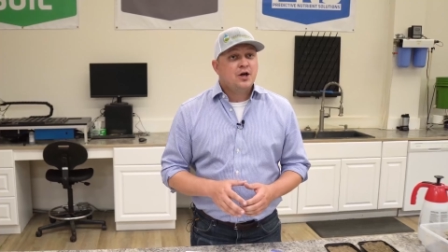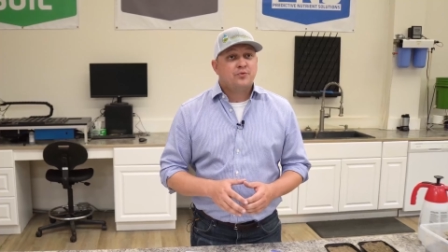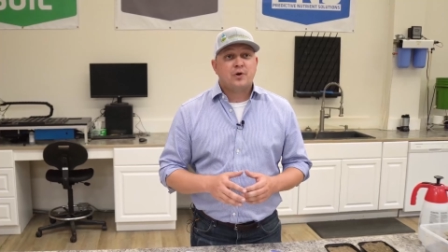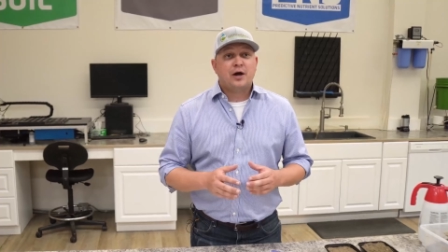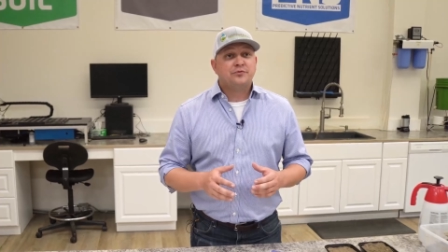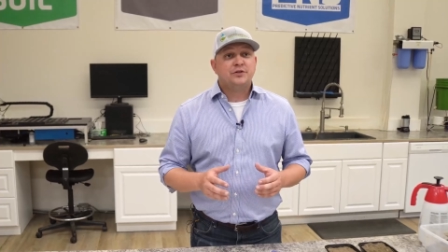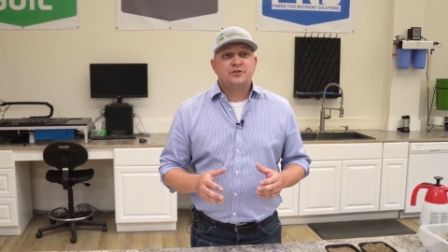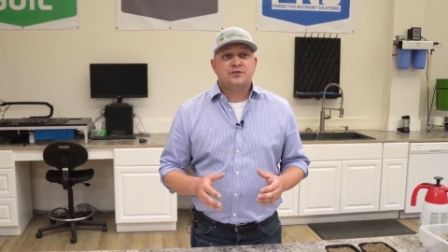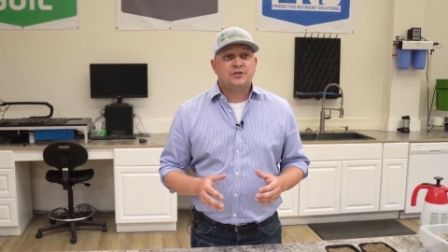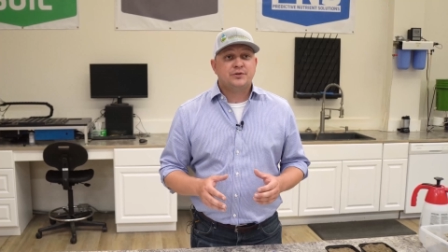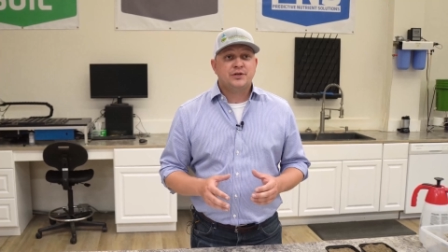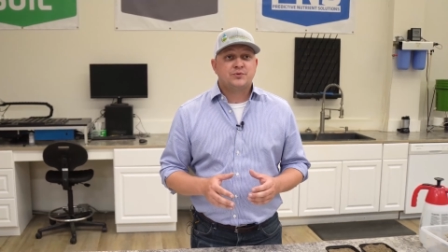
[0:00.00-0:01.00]
Throughout this
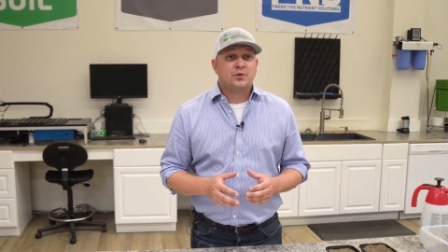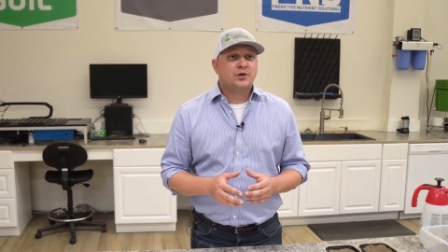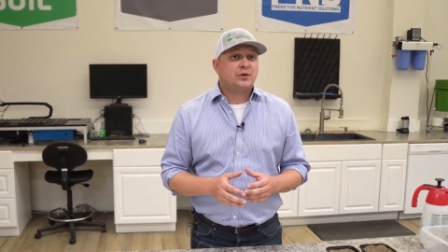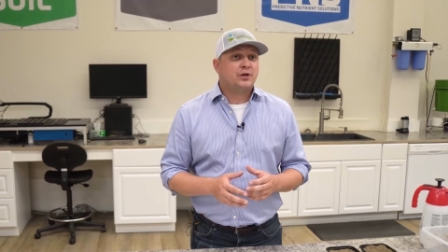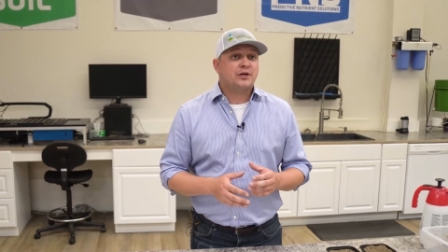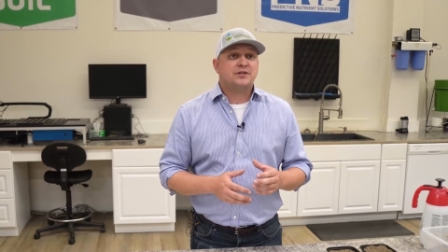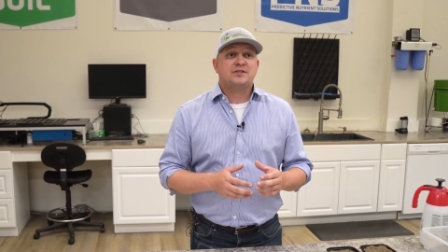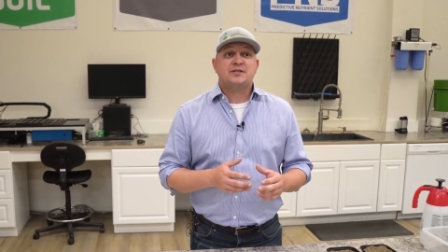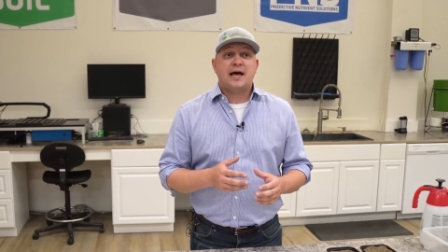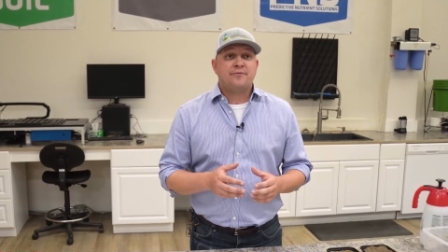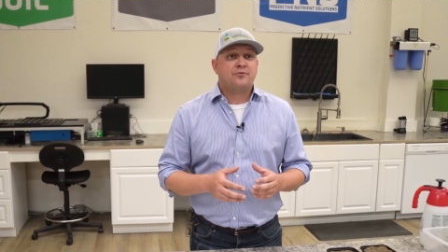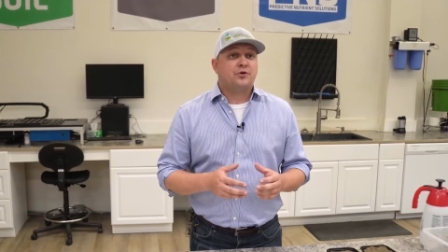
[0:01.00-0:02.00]
series, we're gonna look at
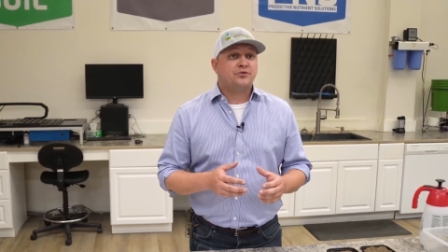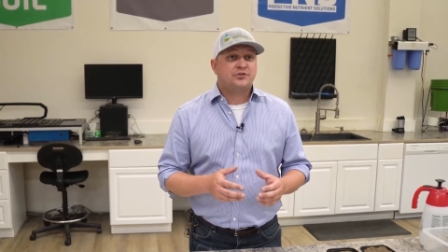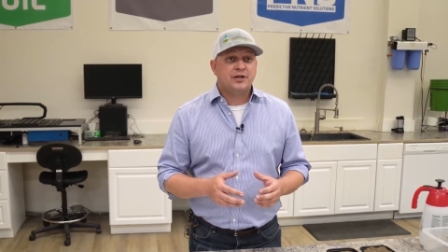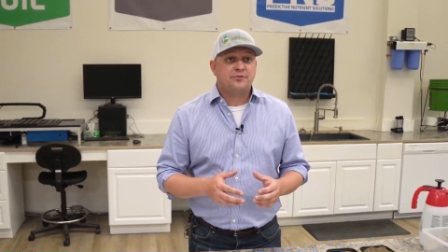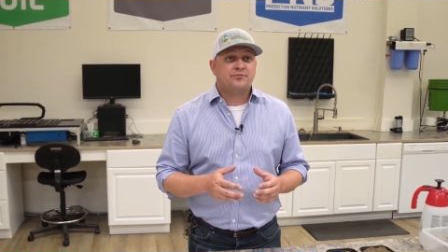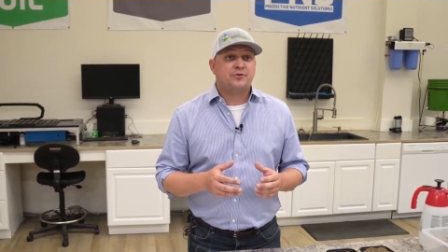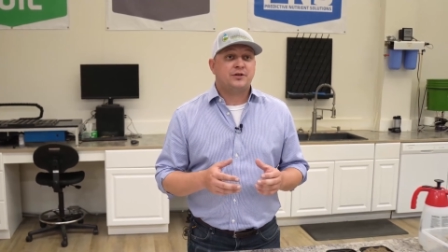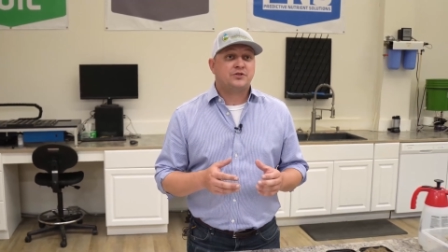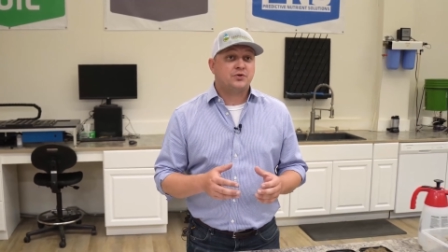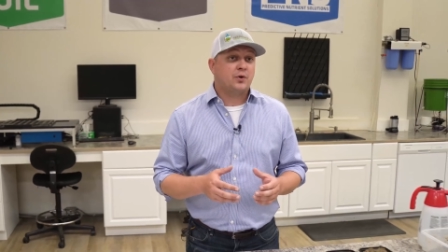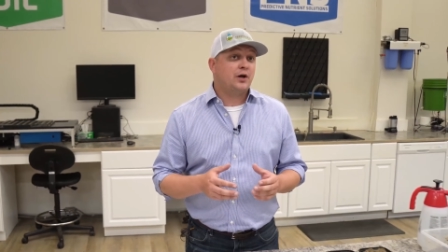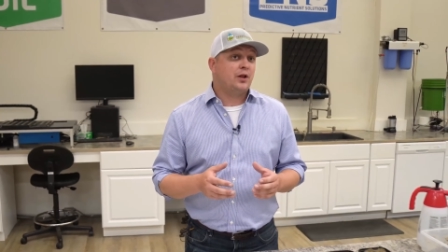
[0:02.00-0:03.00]
several different
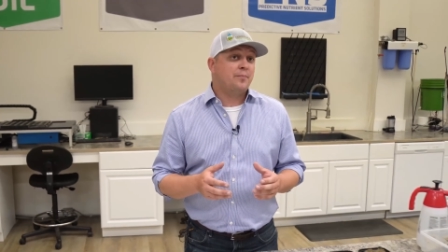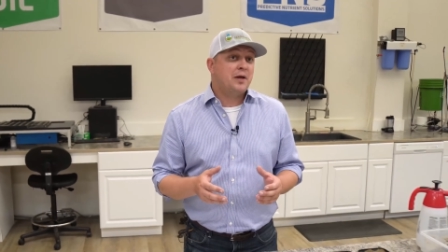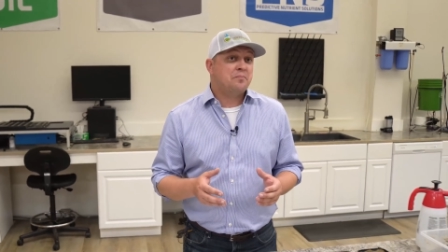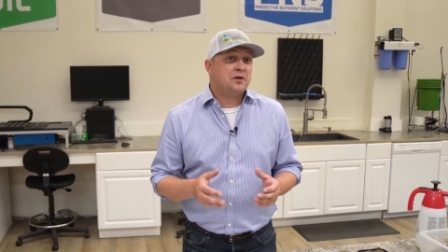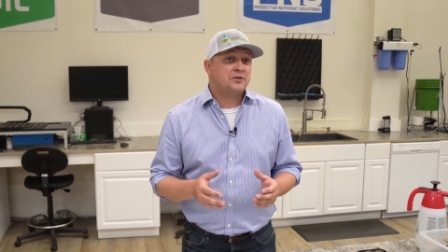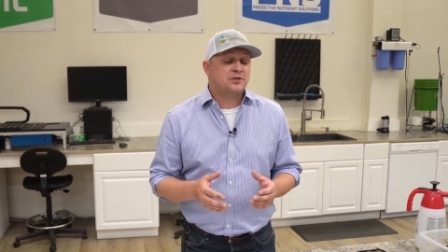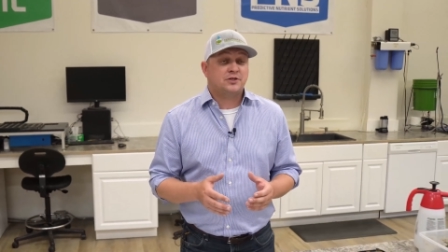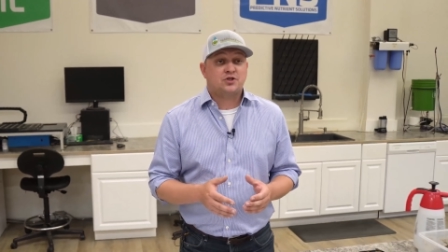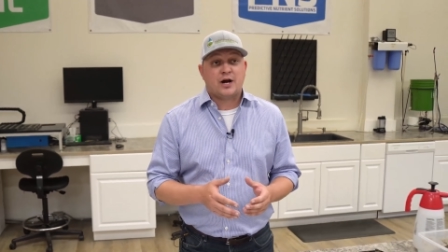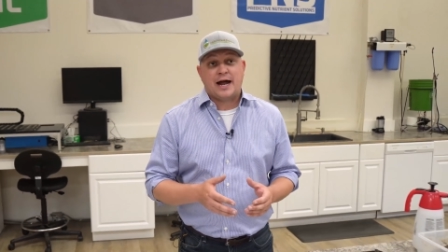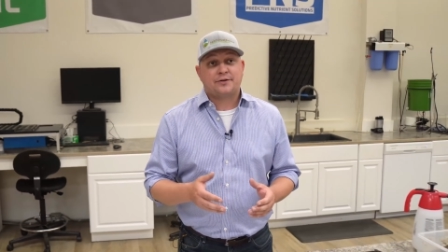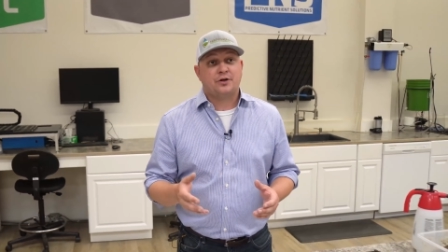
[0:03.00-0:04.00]
soil amendments and
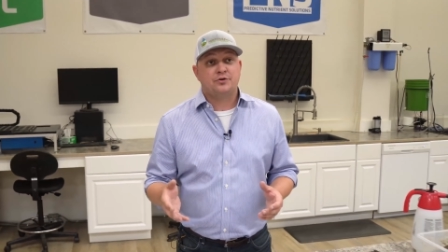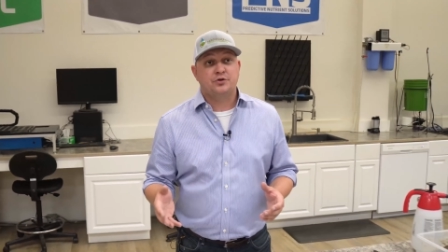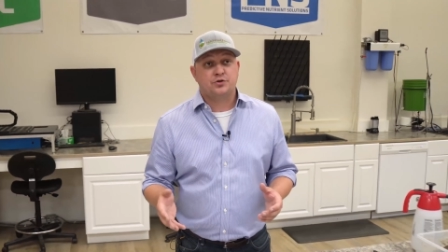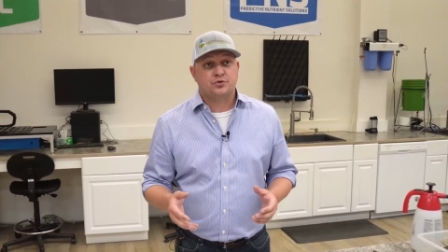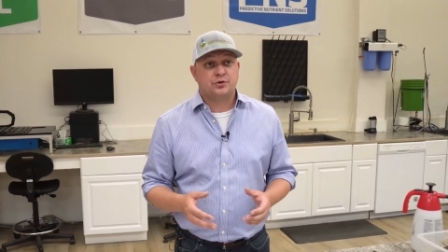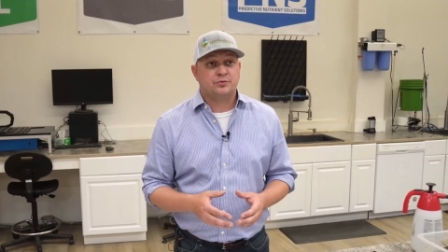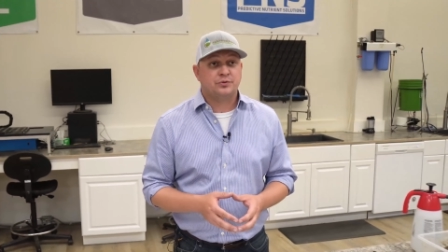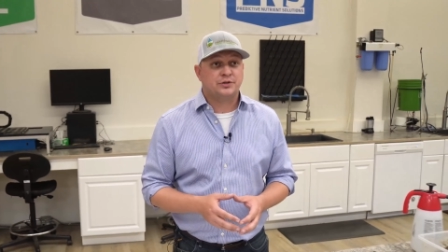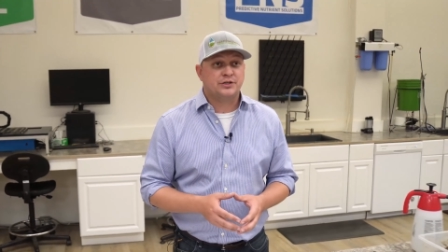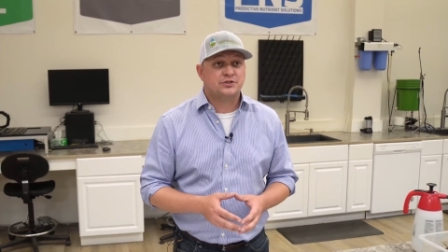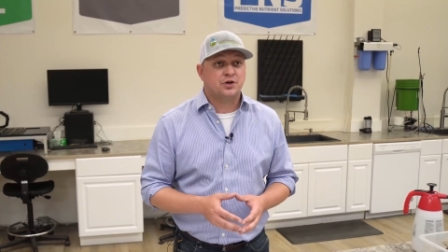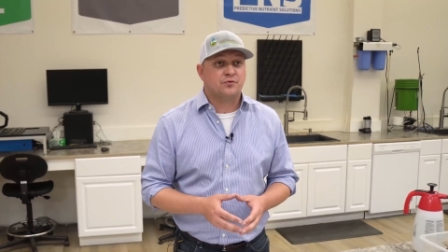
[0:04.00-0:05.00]
track their nutrient
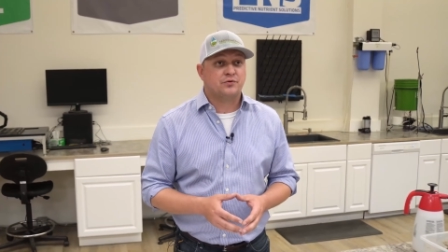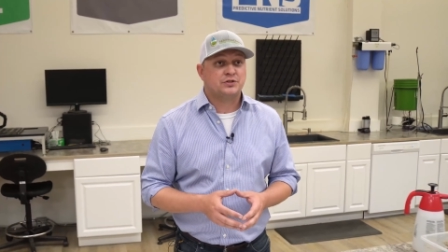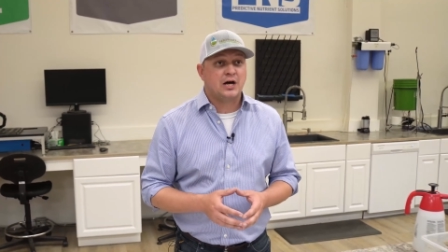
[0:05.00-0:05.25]
release over